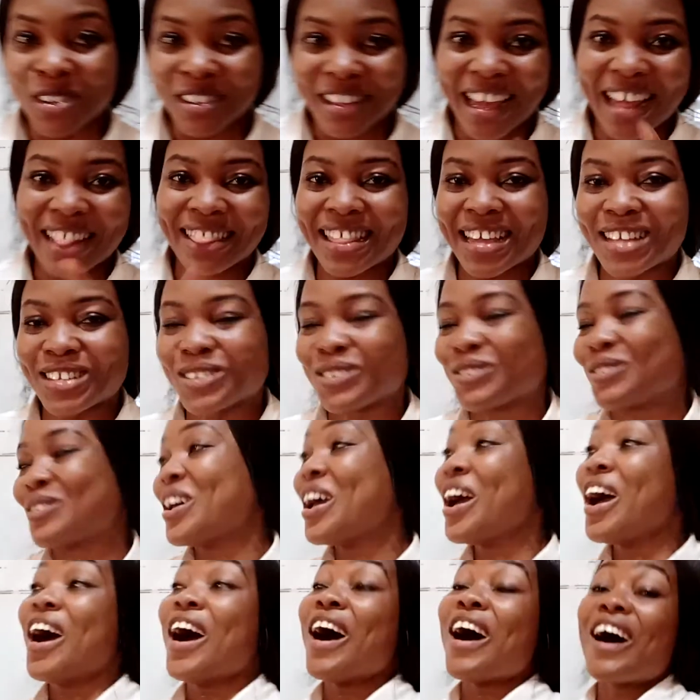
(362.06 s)
get there soon.
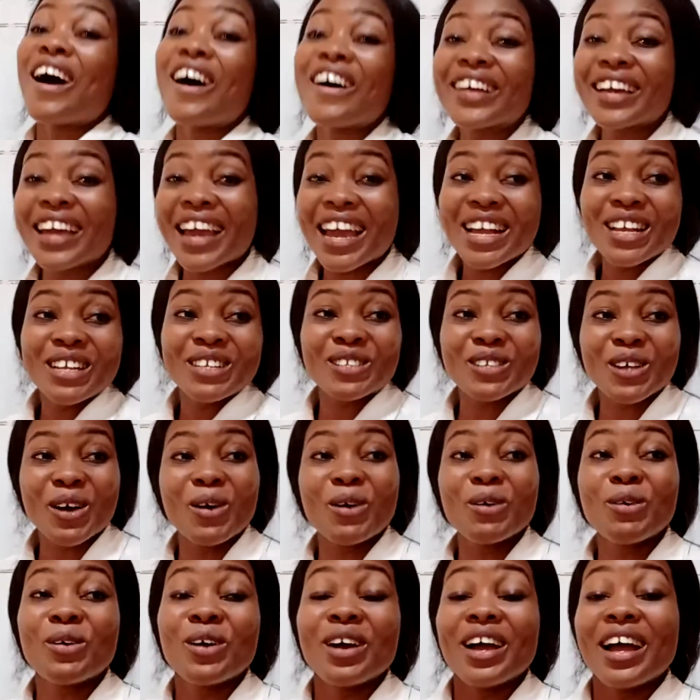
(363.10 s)
Okay,
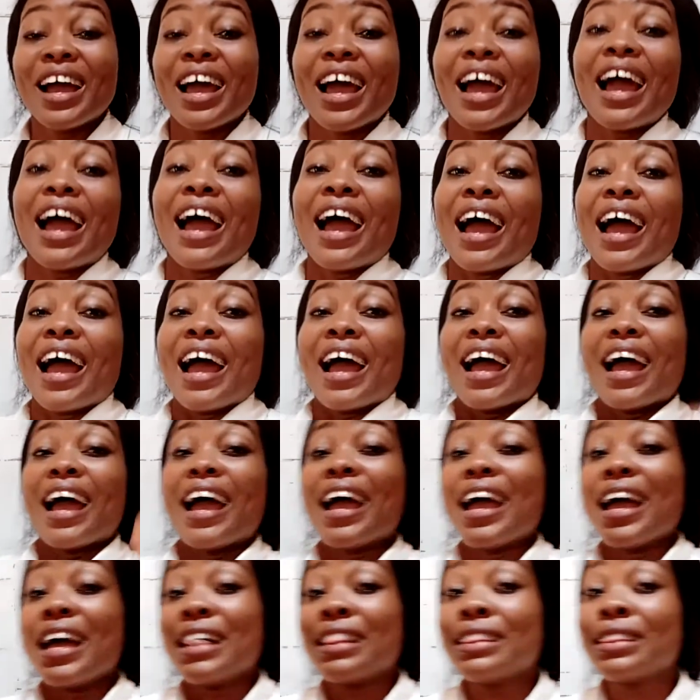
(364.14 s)
so
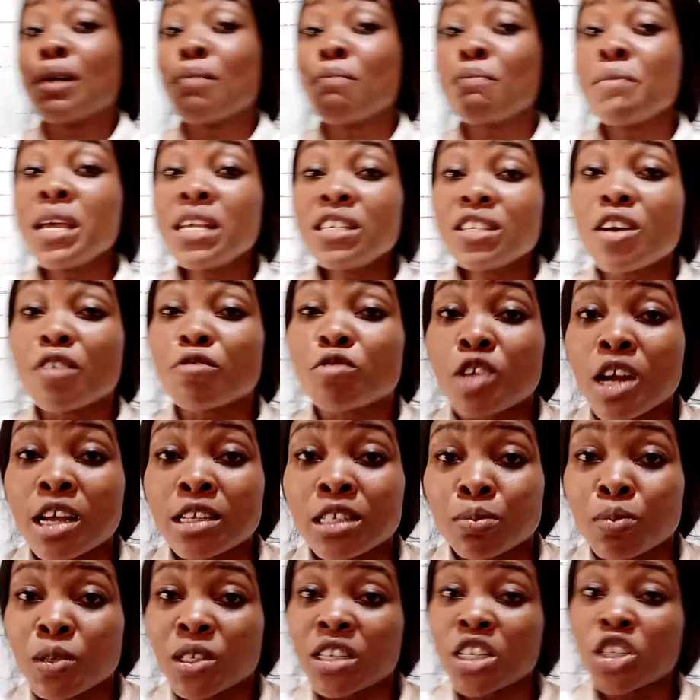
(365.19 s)
the means of
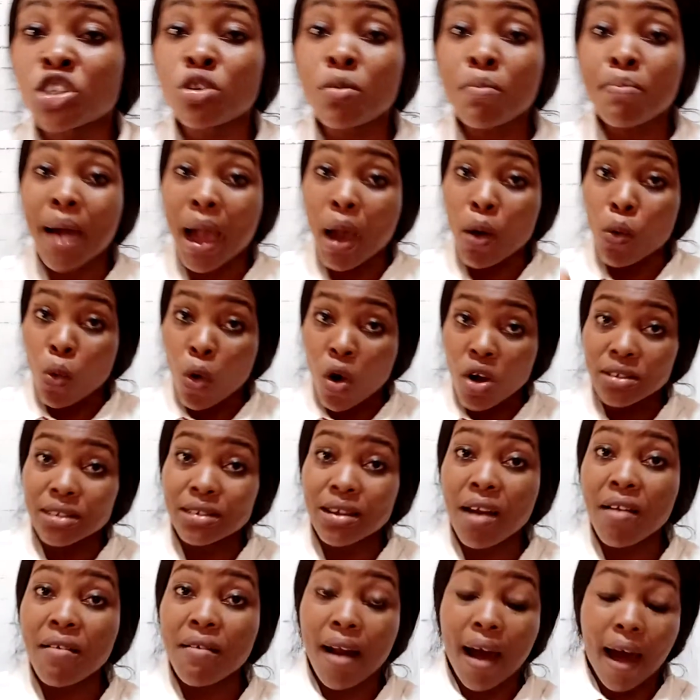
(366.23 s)
transportation by
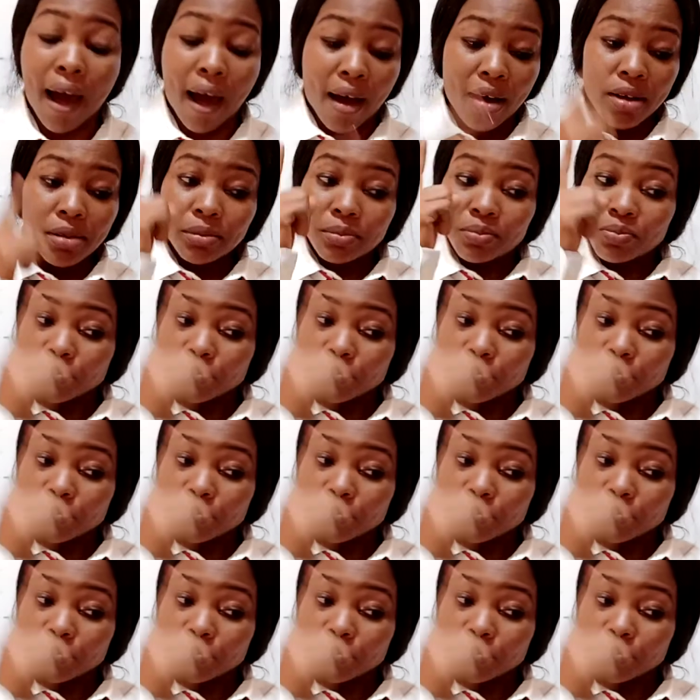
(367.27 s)
water are